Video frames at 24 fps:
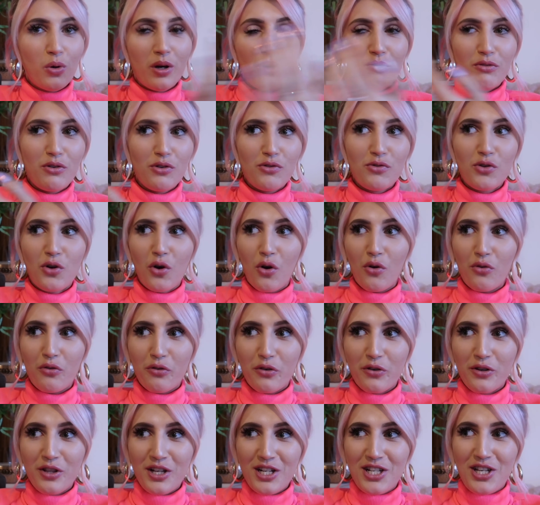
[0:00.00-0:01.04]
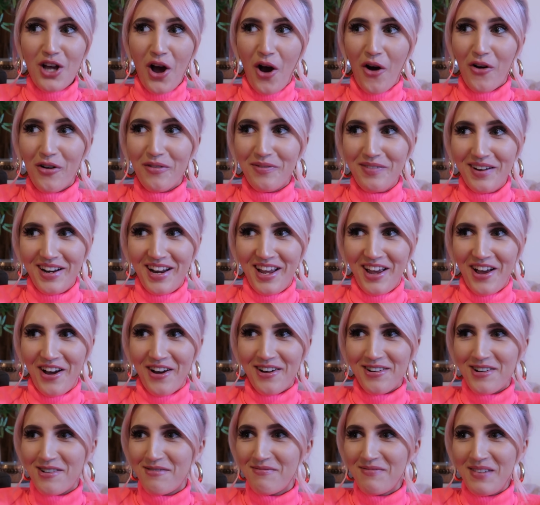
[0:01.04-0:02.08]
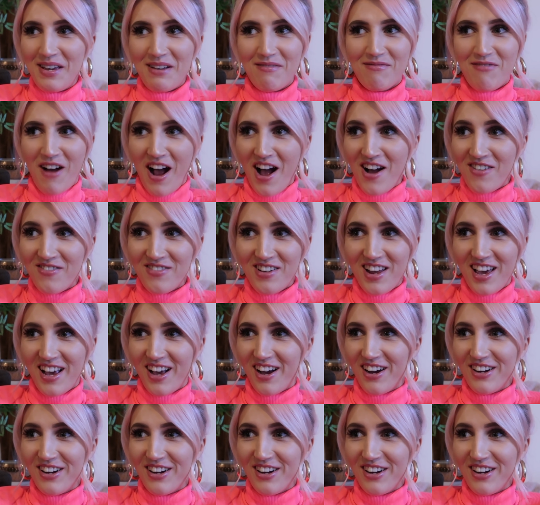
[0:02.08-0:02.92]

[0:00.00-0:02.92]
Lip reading: If you've got through this whole video of me rambling,